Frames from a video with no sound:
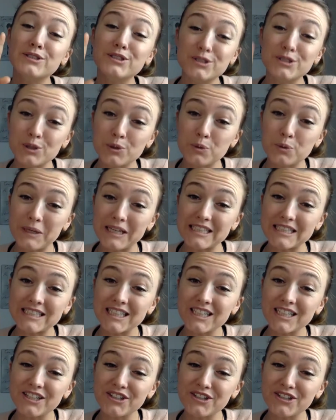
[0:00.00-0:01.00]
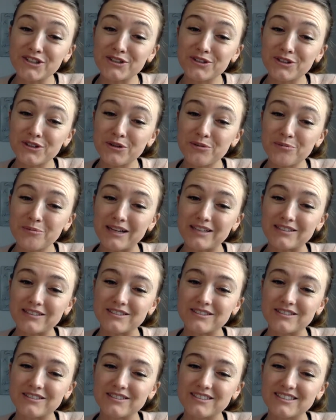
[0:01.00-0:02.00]
squeezing your glute
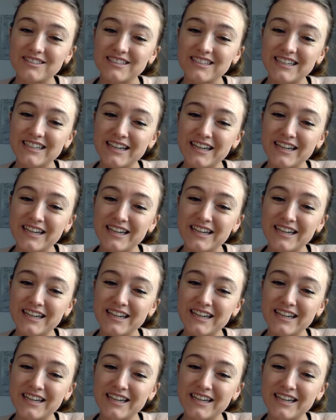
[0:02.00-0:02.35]
muscles,